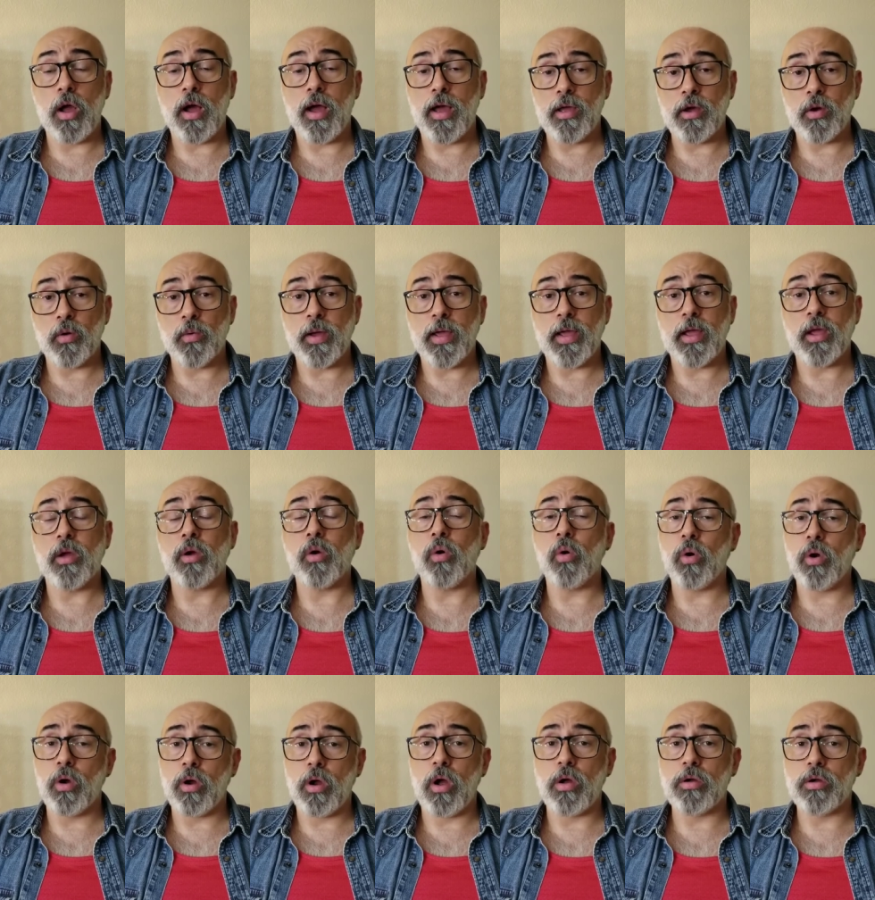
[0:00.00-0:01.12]
IOE
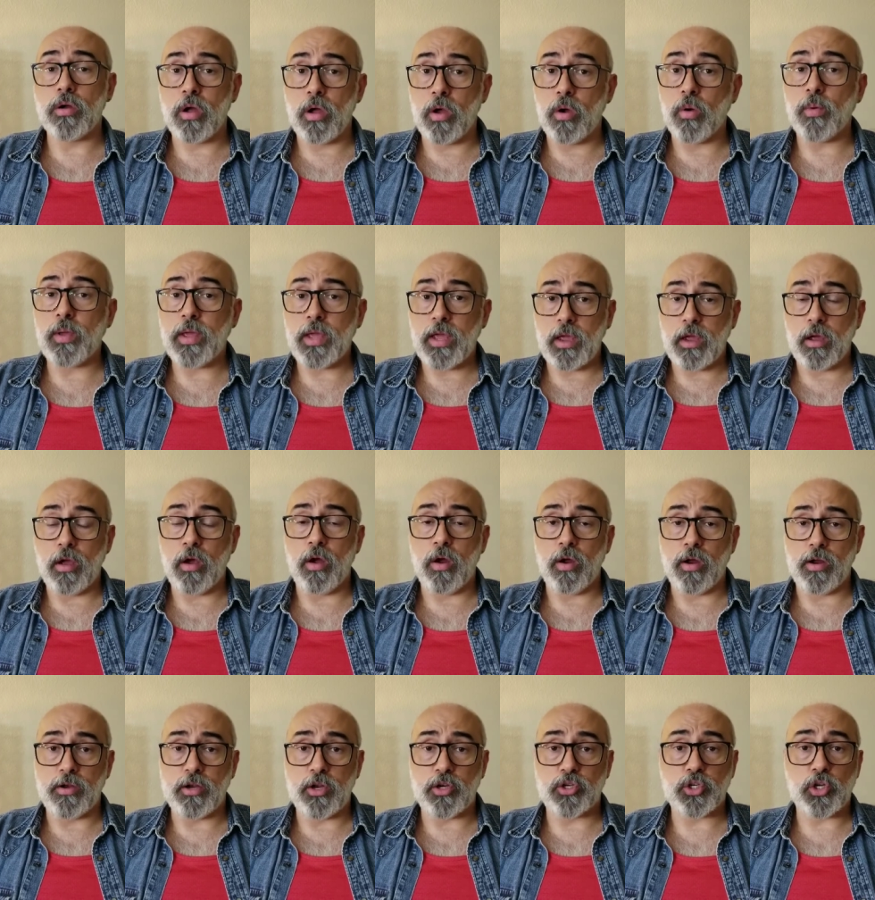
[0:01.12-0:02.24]
or our OE, our
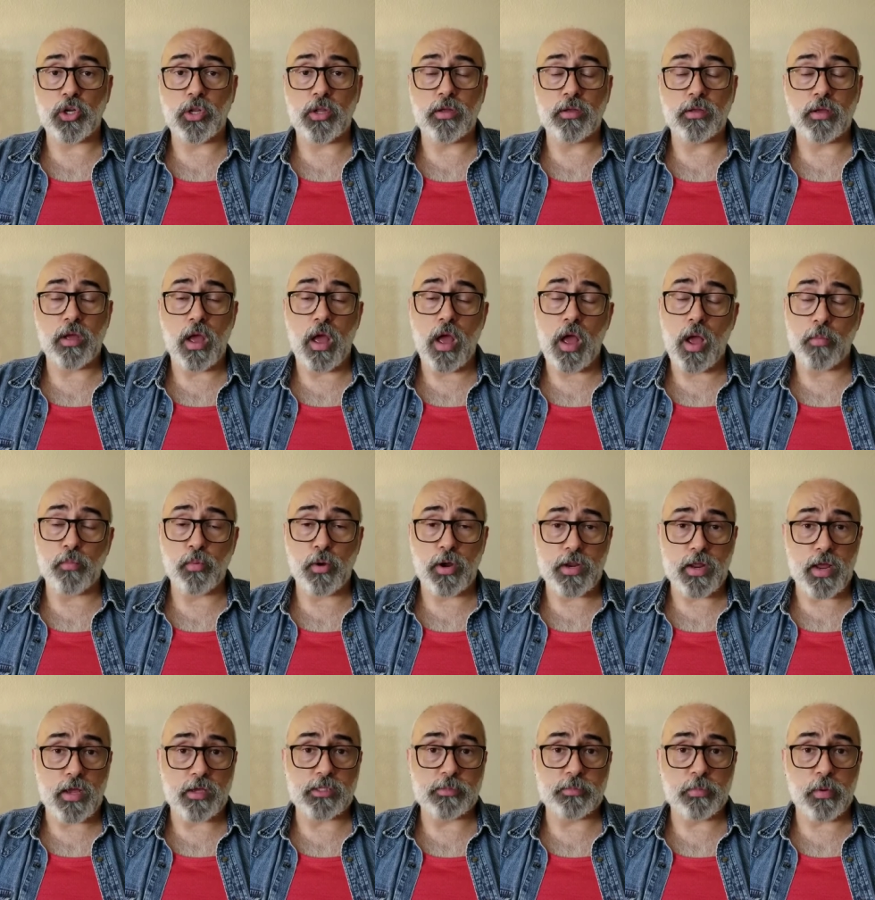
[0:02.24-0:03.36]
initial operating
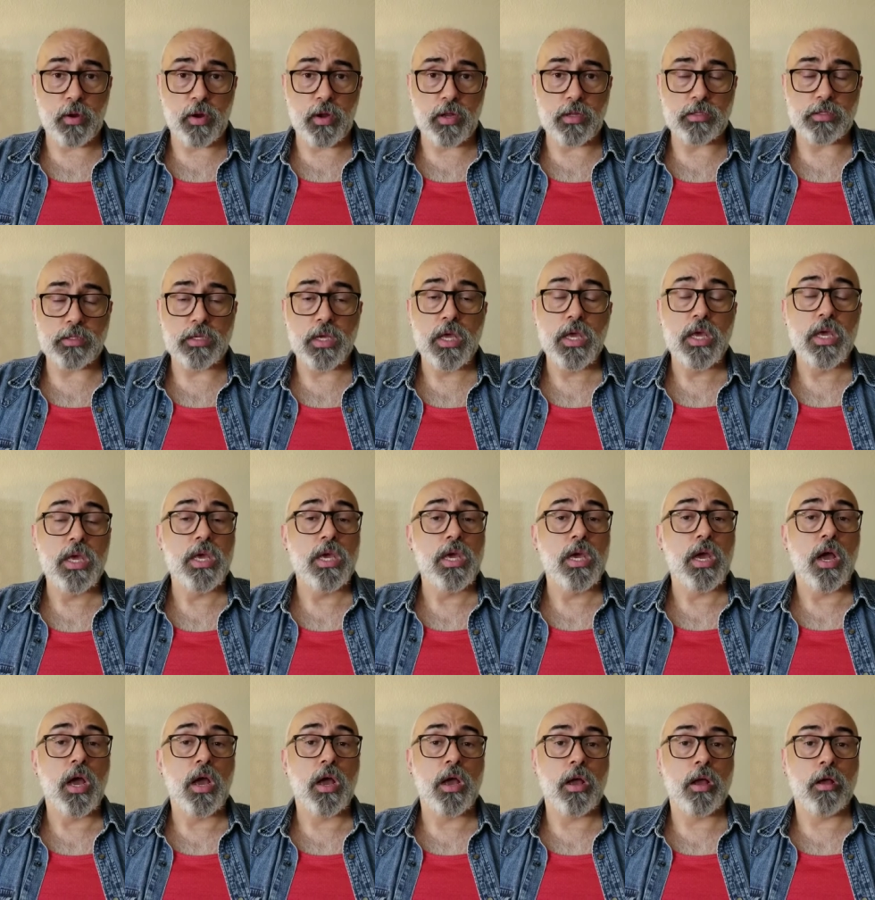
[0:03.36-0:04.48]
experience.
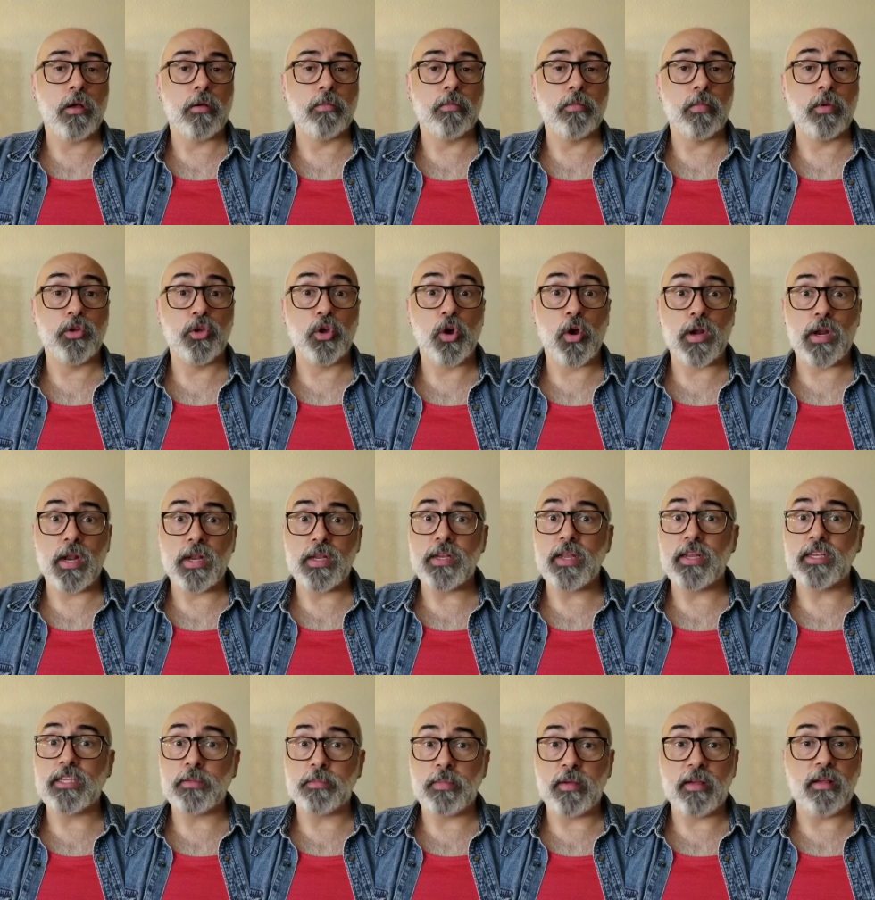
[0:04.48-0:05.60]
You're going to
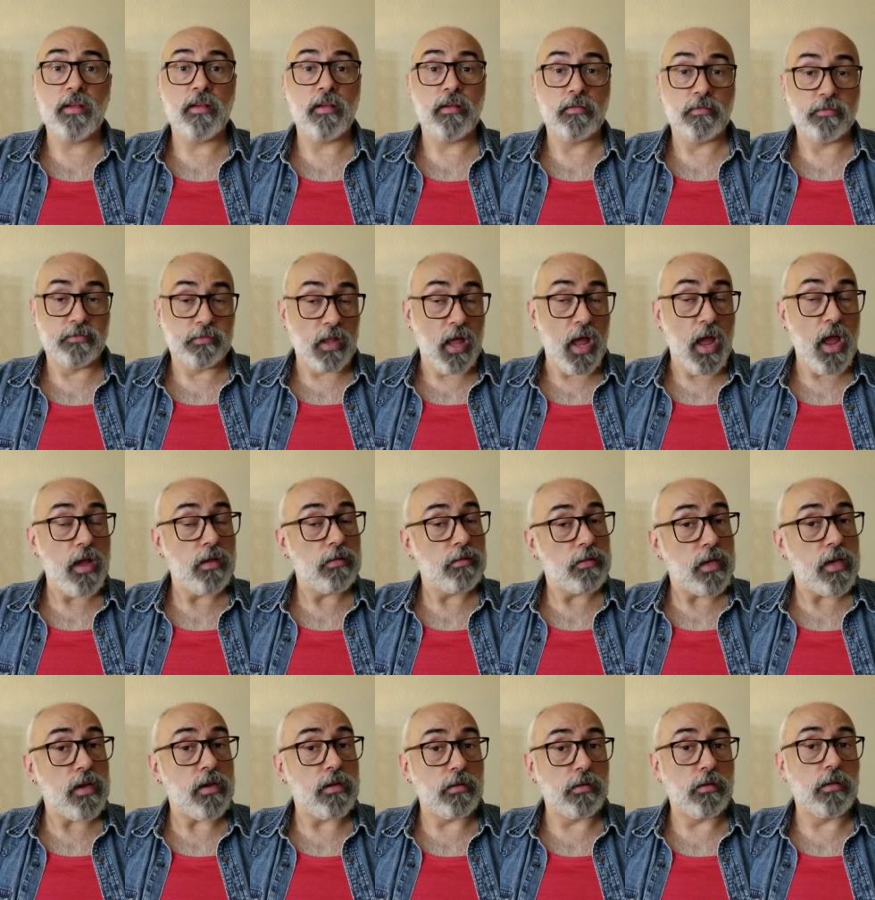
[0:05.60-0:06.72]
need to be flying
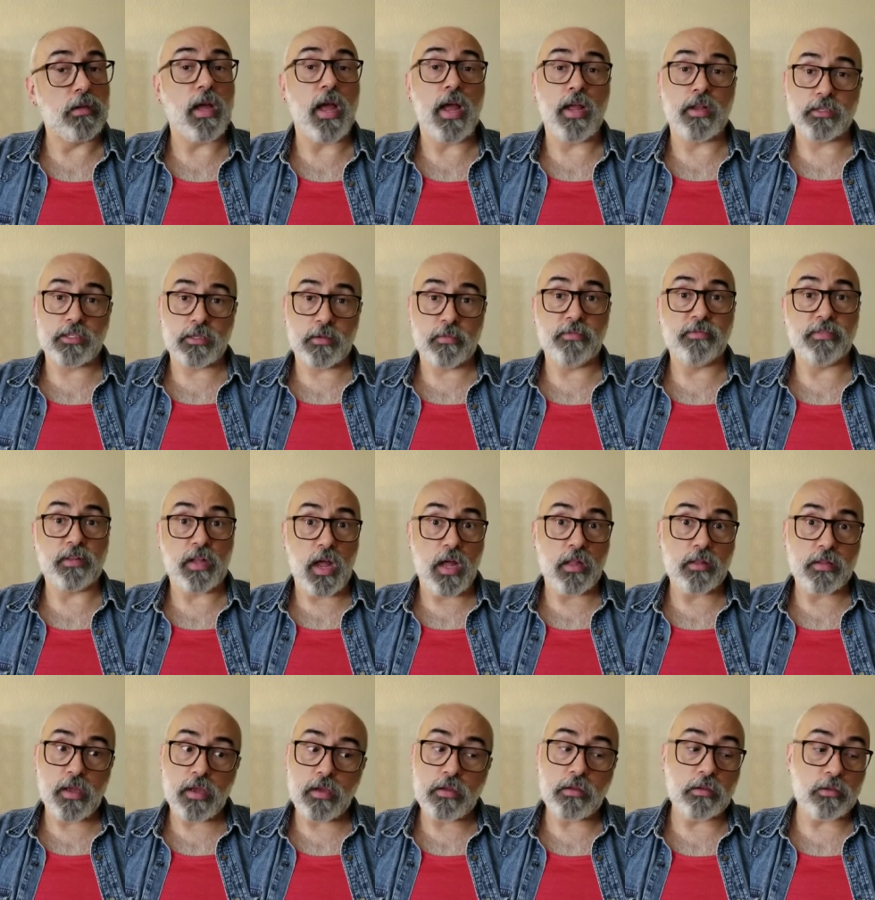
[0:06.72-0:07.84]
legal, and to fly
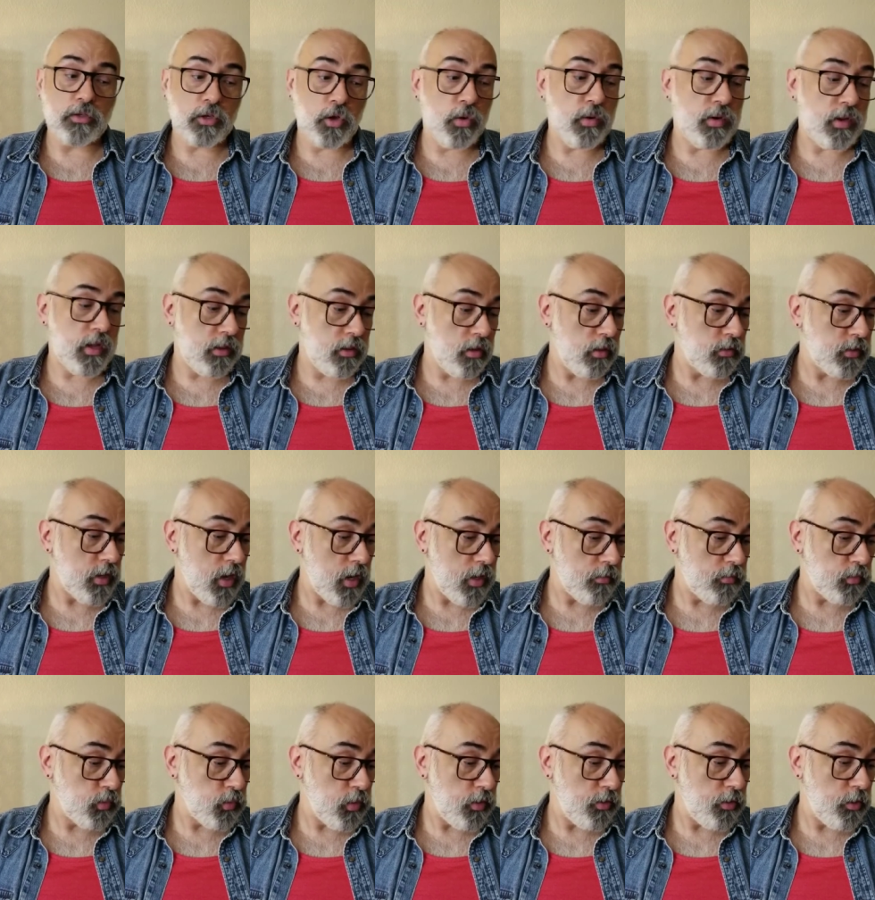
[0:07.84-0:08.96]
legal, you need those
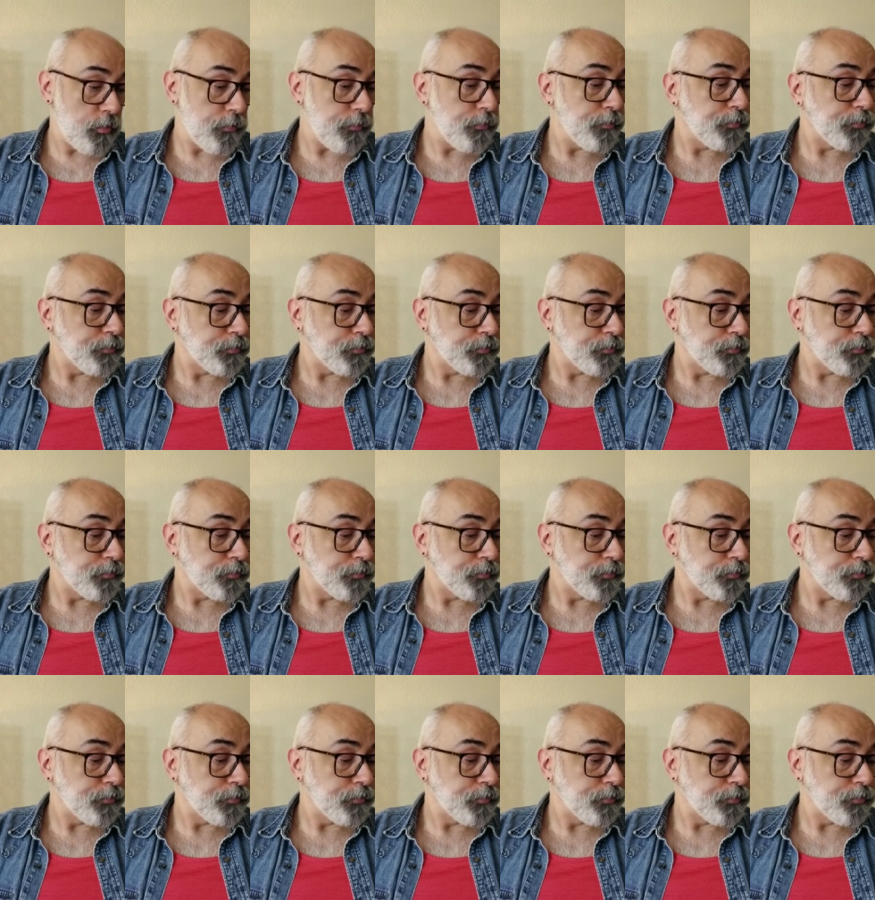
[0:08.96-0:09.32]
items with you.